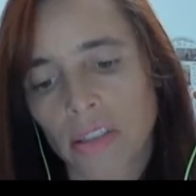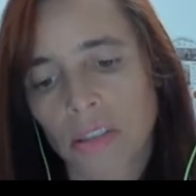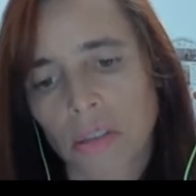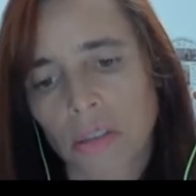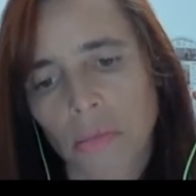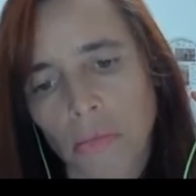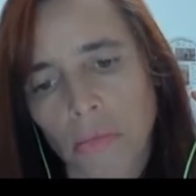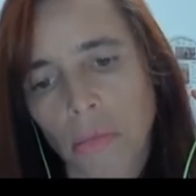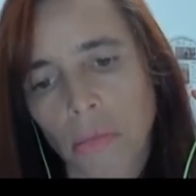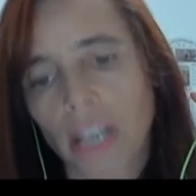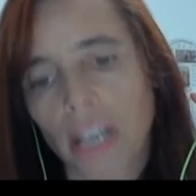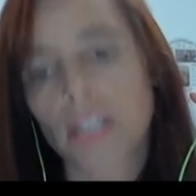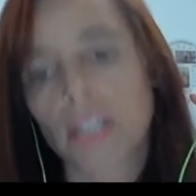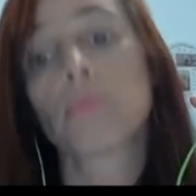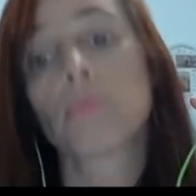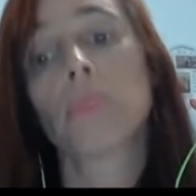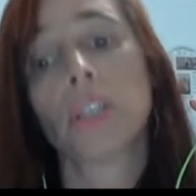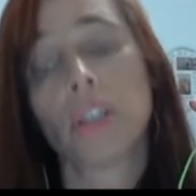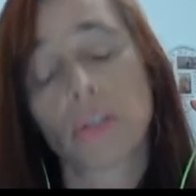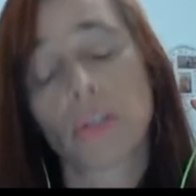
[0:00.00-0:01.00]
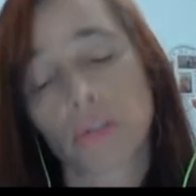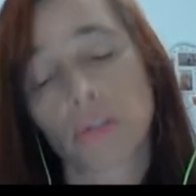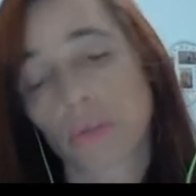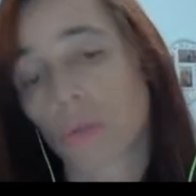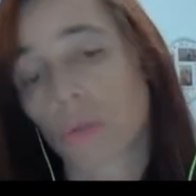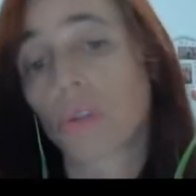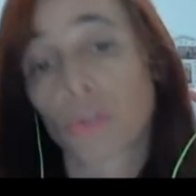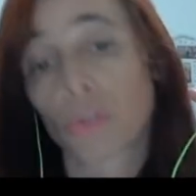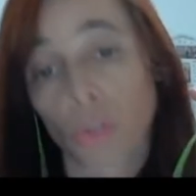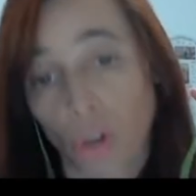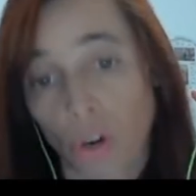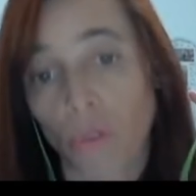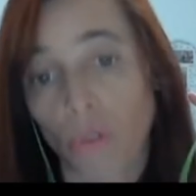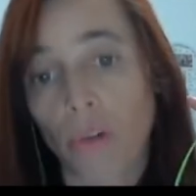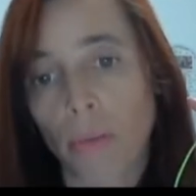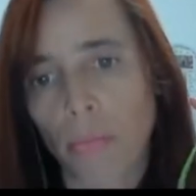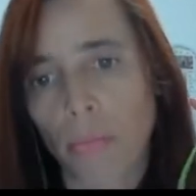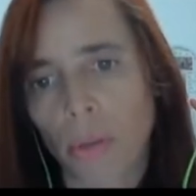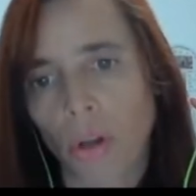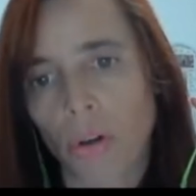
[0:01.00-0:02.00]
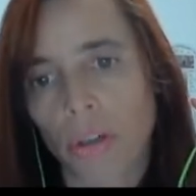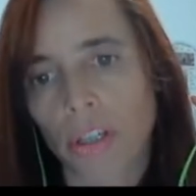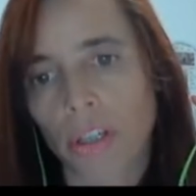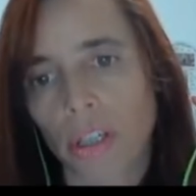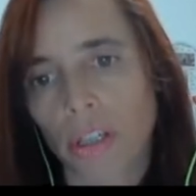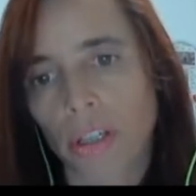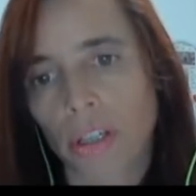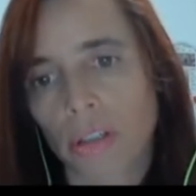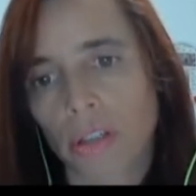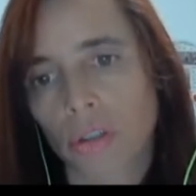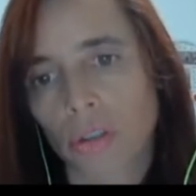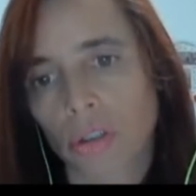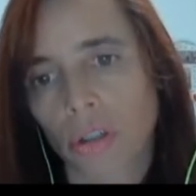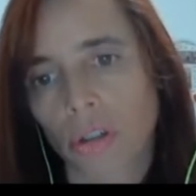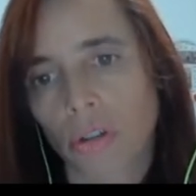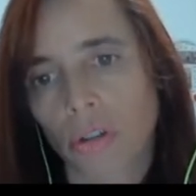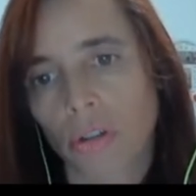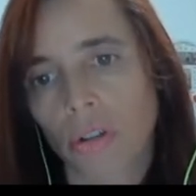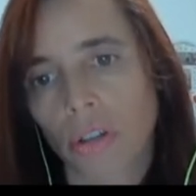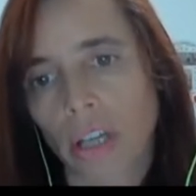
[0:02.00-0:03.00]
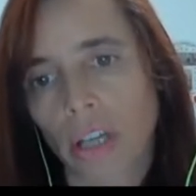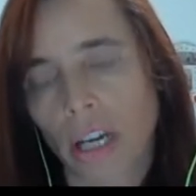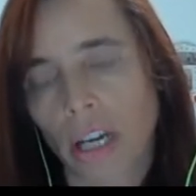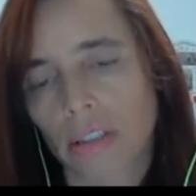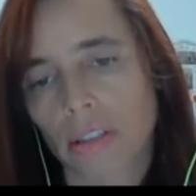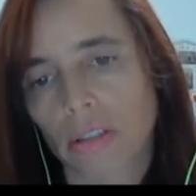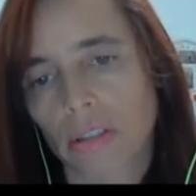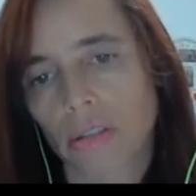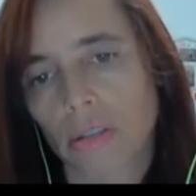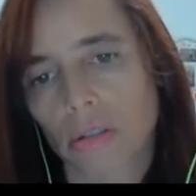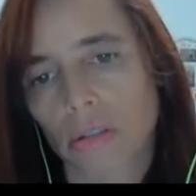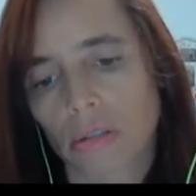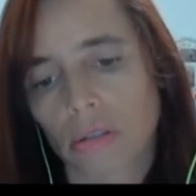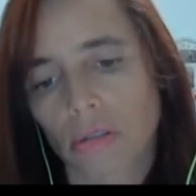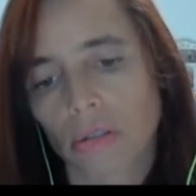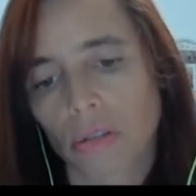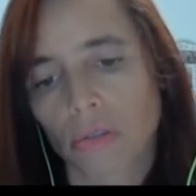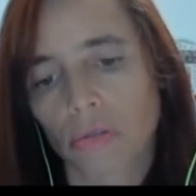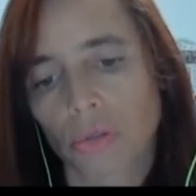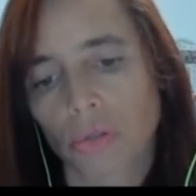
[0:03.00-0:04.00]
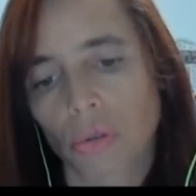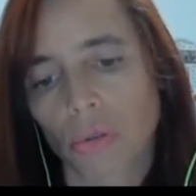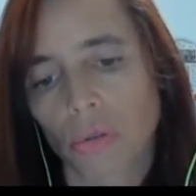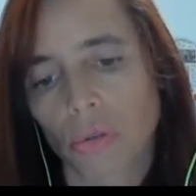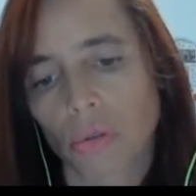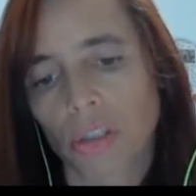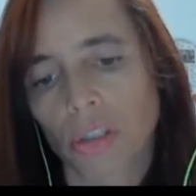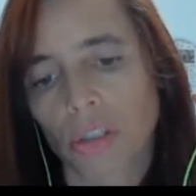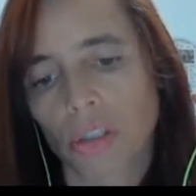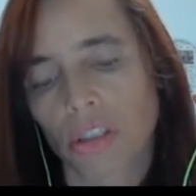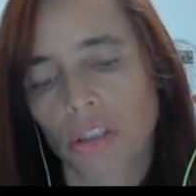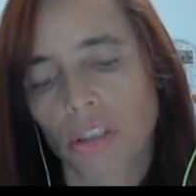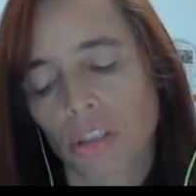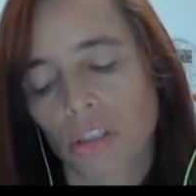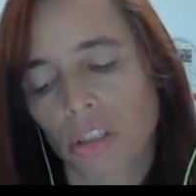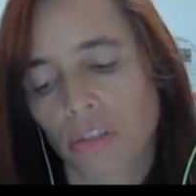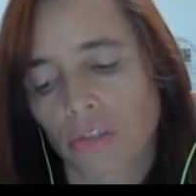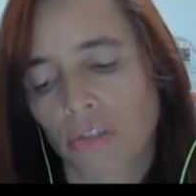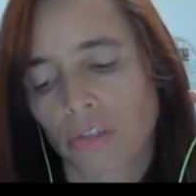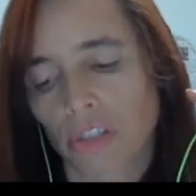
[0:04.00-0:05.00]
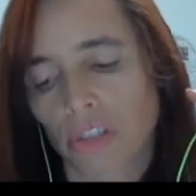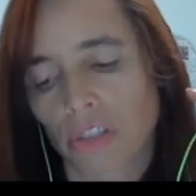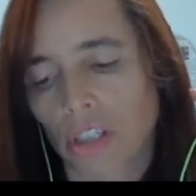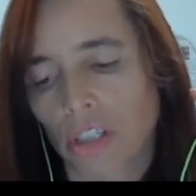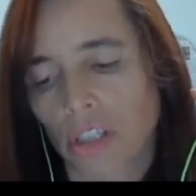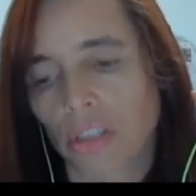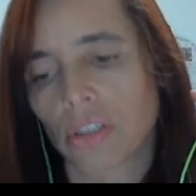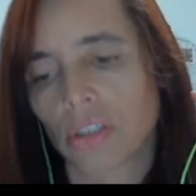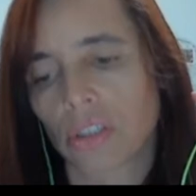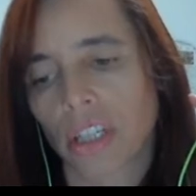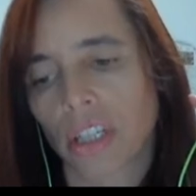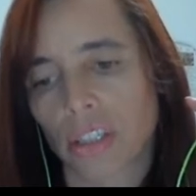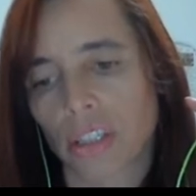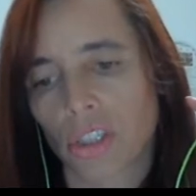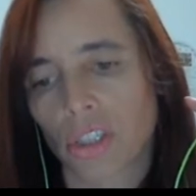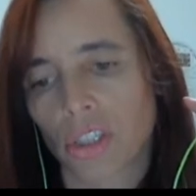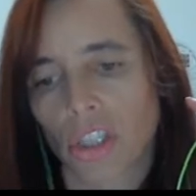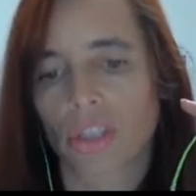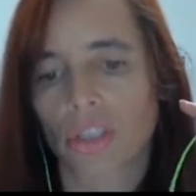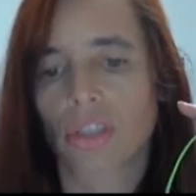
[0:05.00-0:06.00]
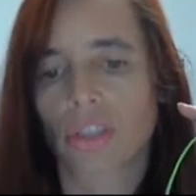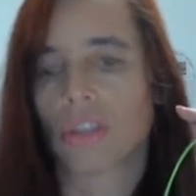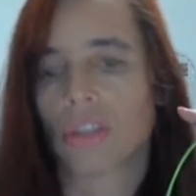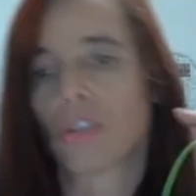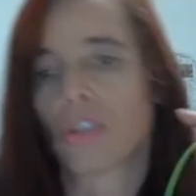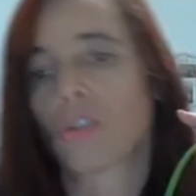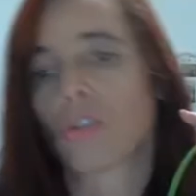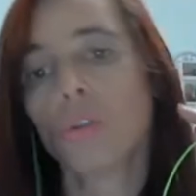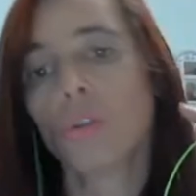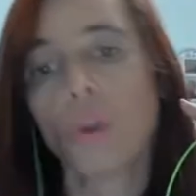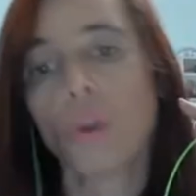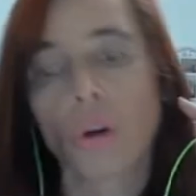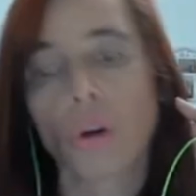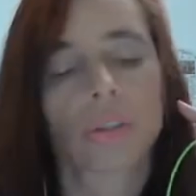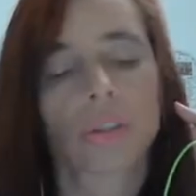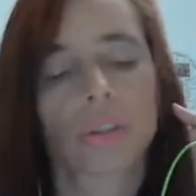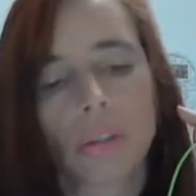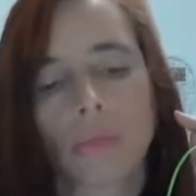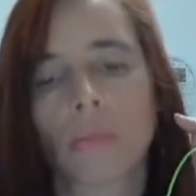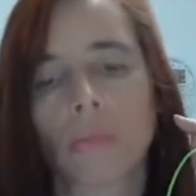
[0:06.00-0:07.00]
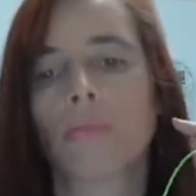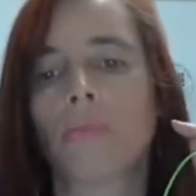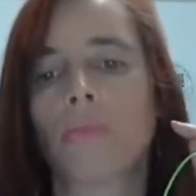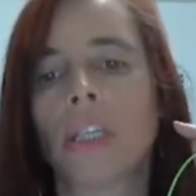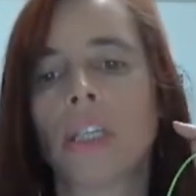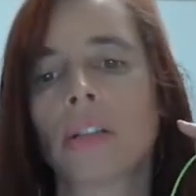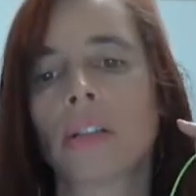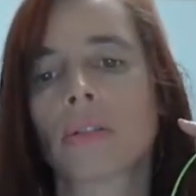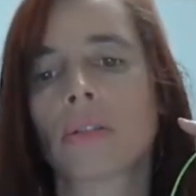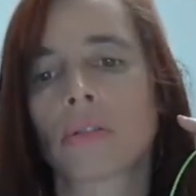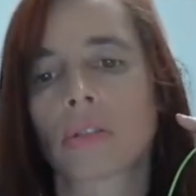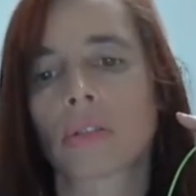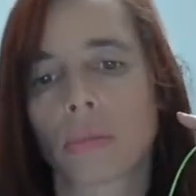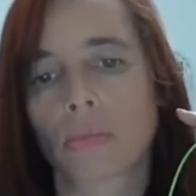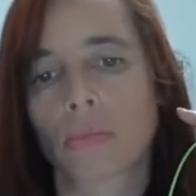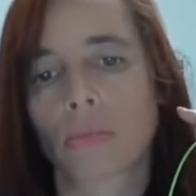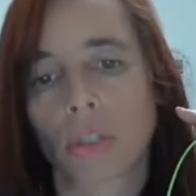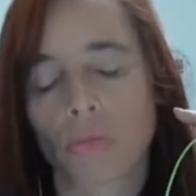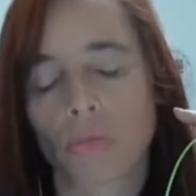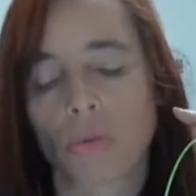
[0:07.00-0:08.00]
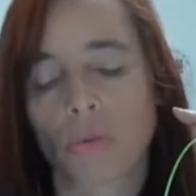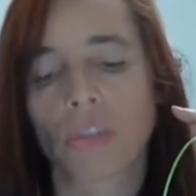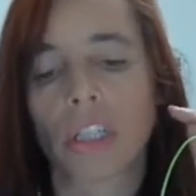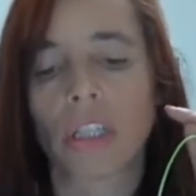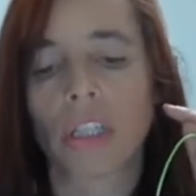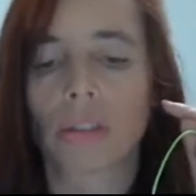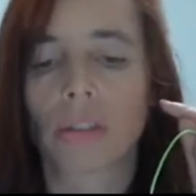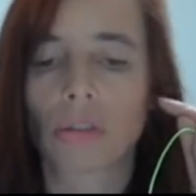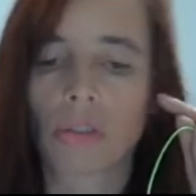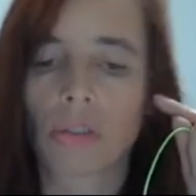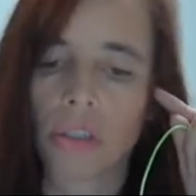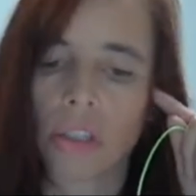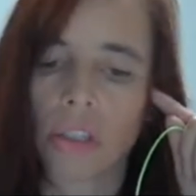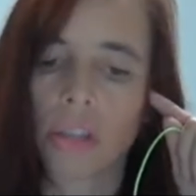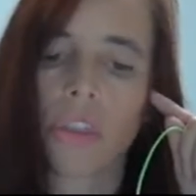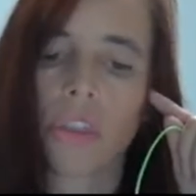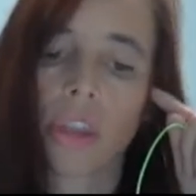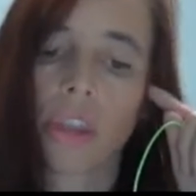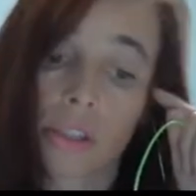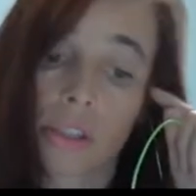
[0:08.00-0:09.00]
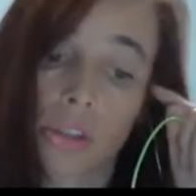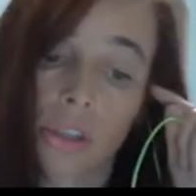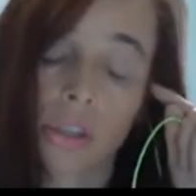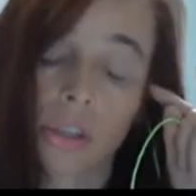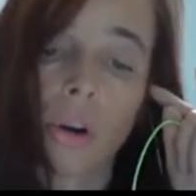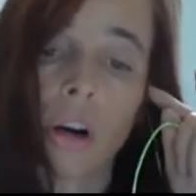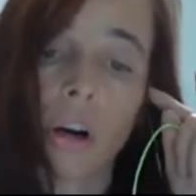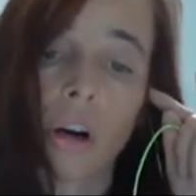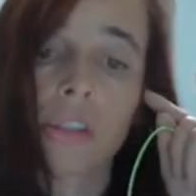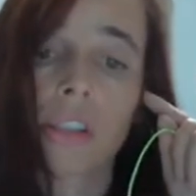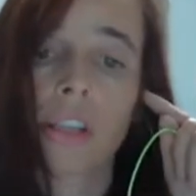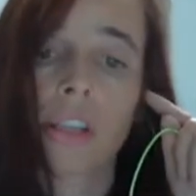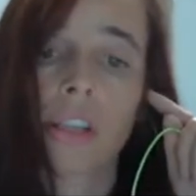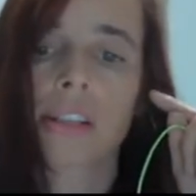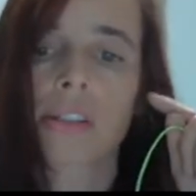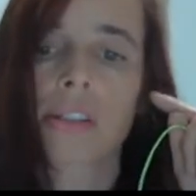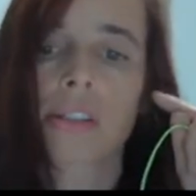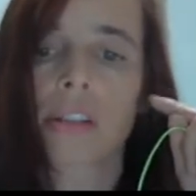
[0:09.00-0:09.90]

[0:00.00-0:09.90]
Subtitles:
might be, of course, overblocking, so that, of course, artificial intelligence is not a human being. So sometimes we need to see things in context.